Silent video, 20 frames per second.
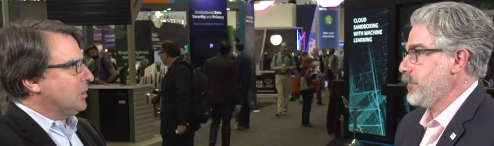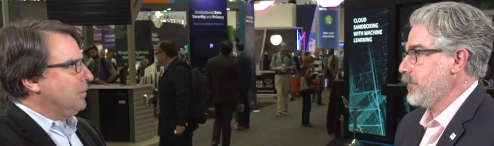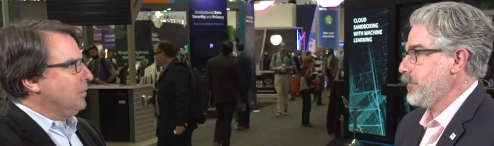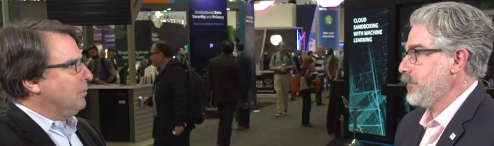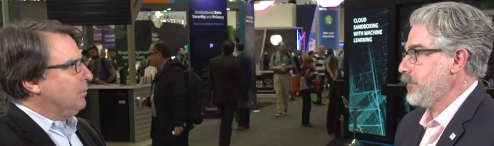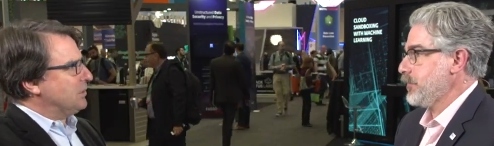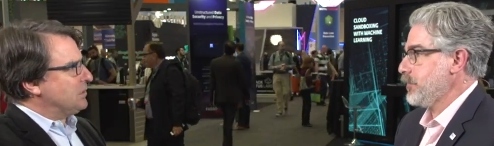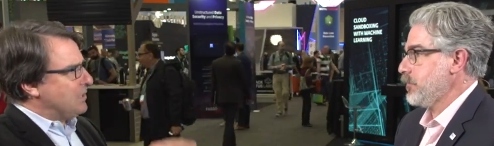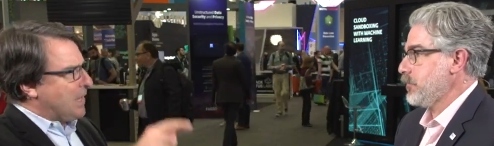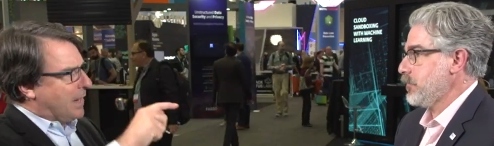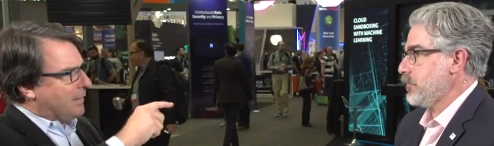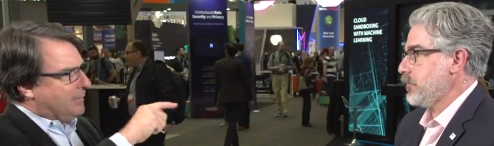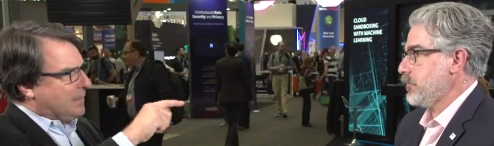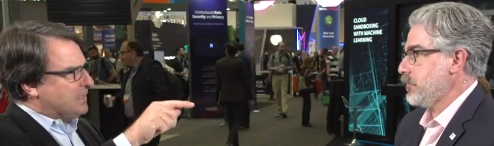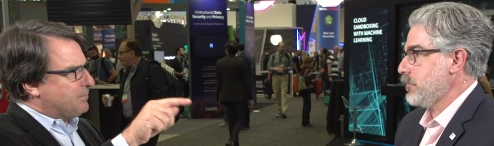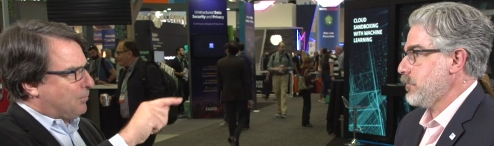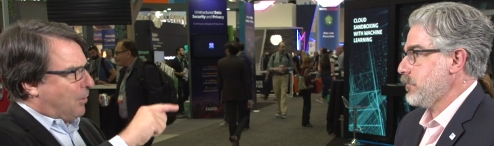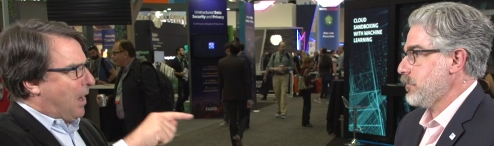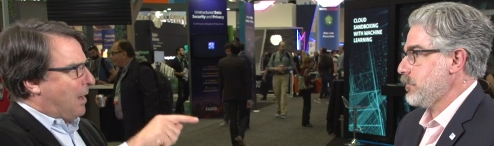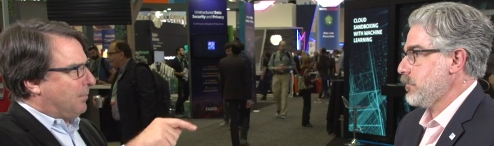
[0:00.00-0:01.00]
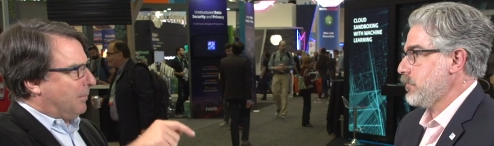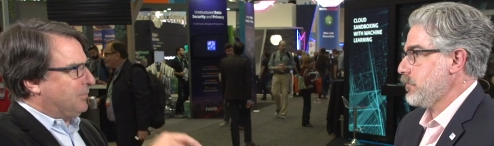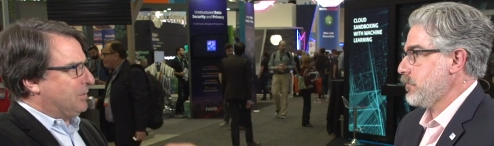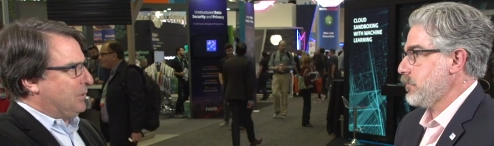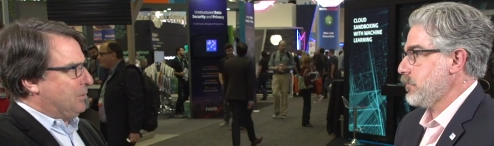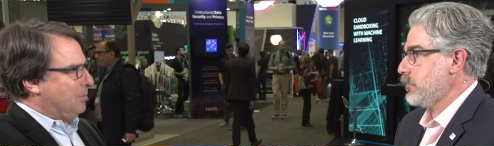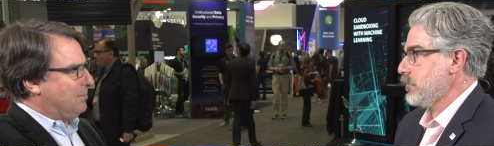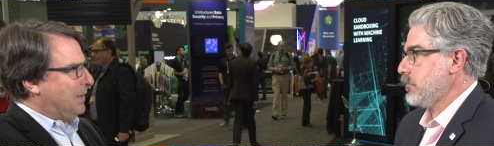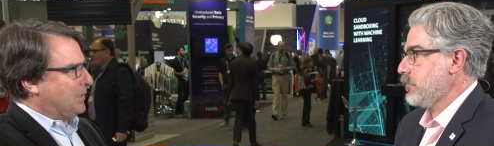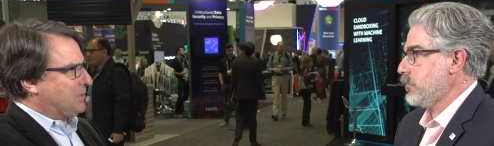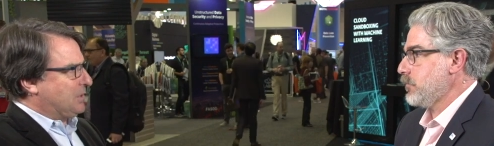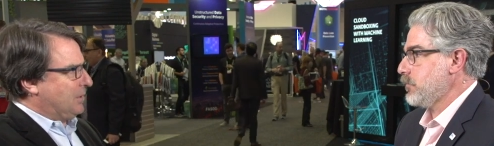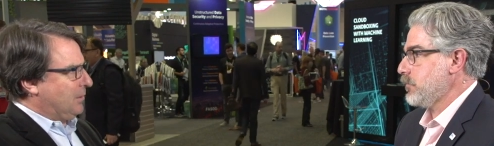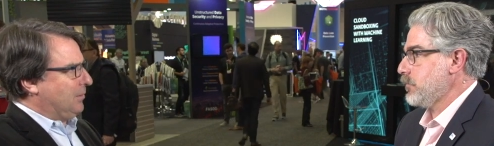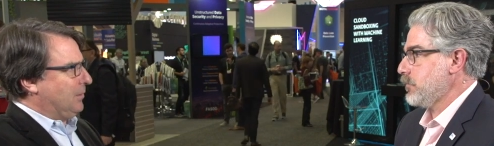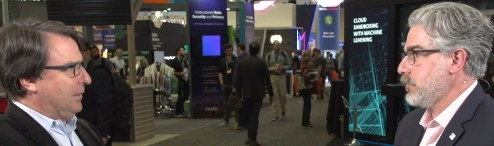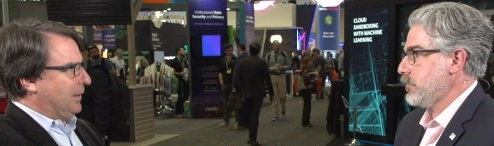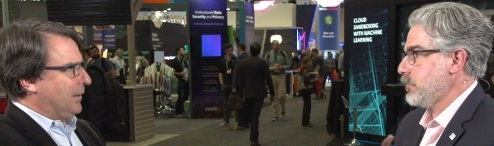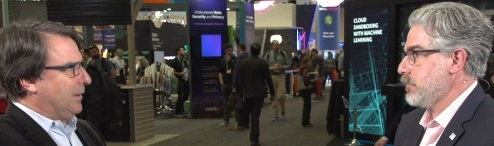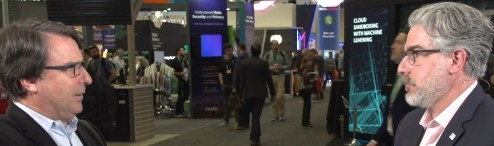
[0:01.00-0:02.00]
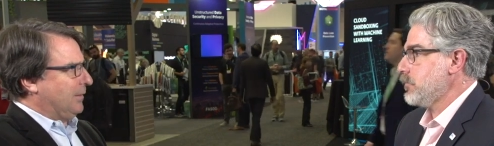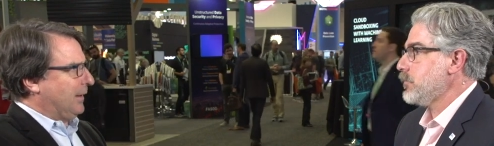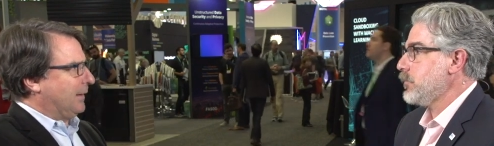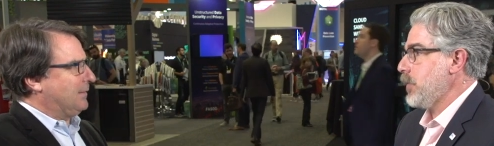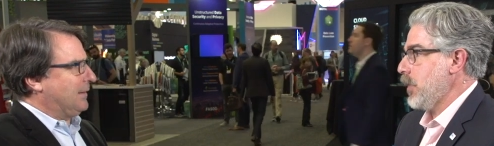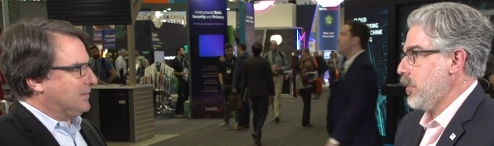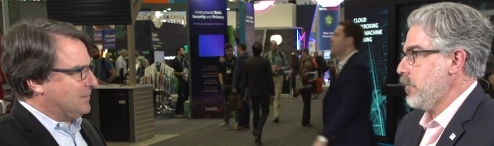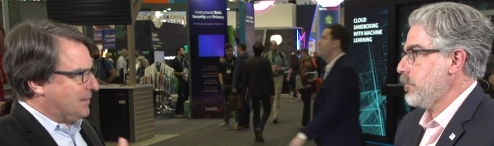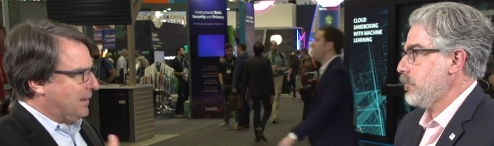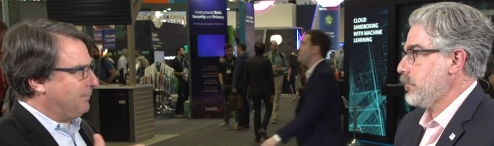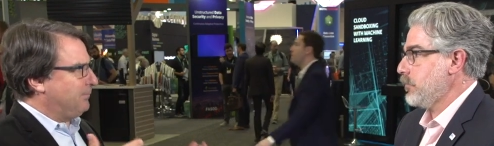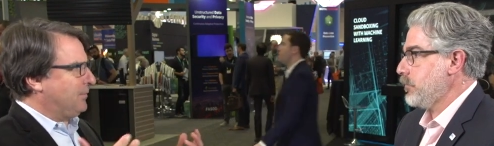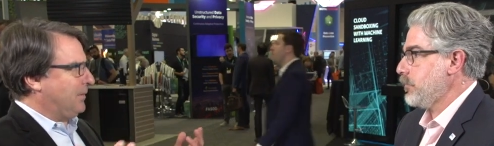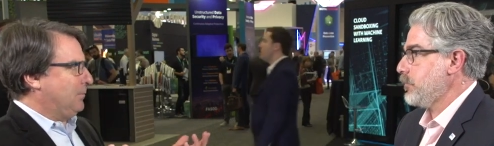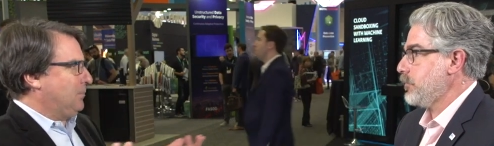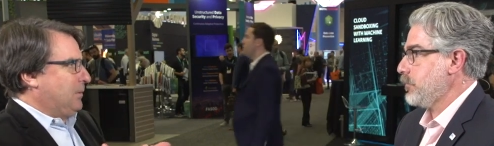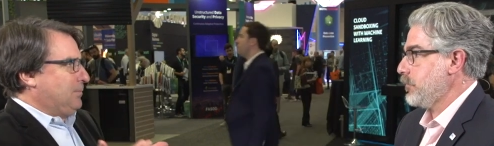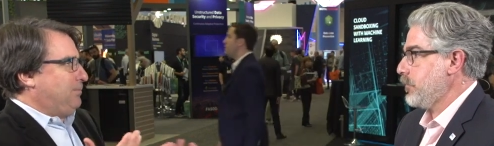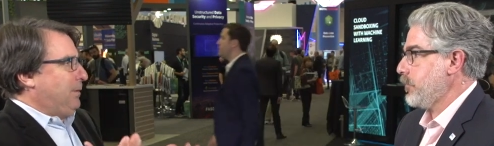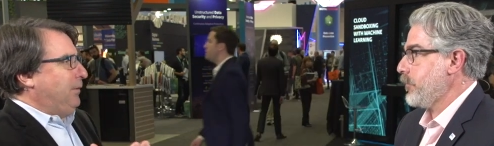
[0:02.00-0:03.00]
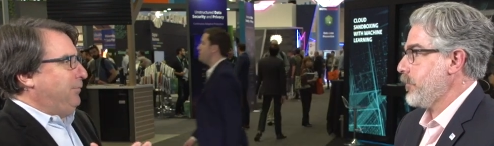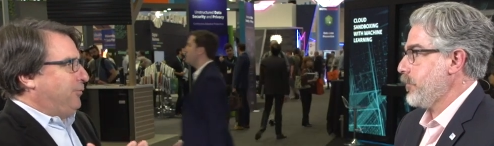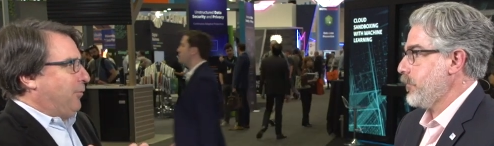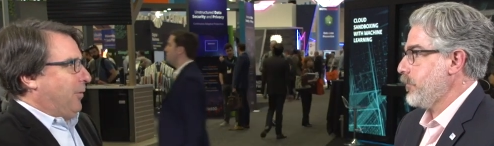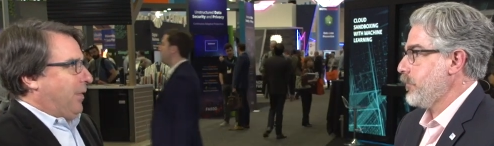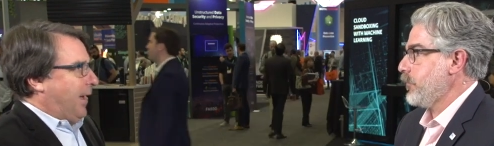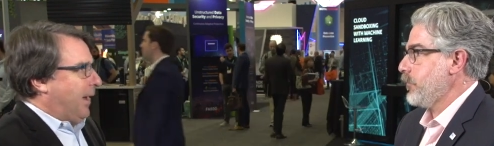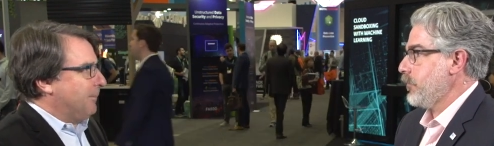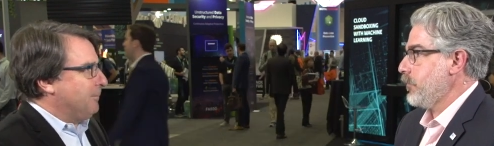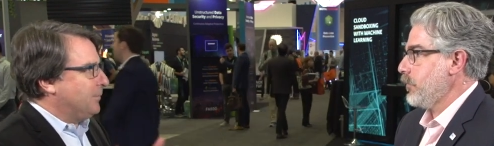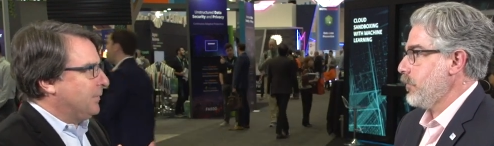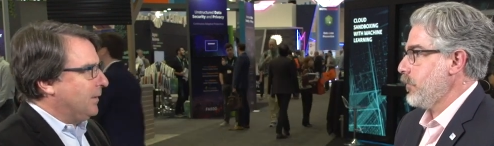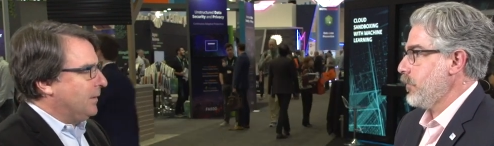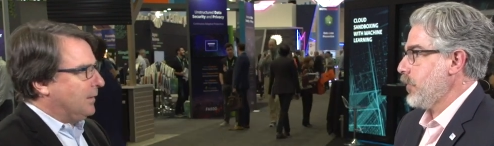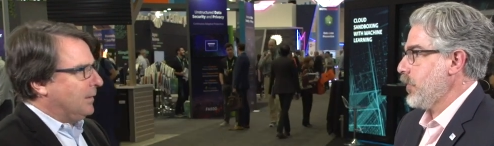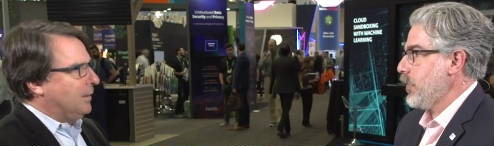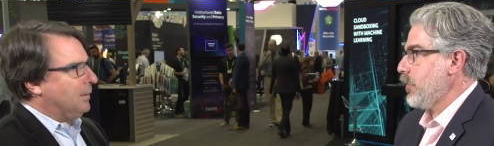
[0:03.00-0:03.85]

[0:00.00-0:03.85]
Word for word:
Speaker 1: So there was not these problems that you mentioned earlier, like these, that, weren't built for that.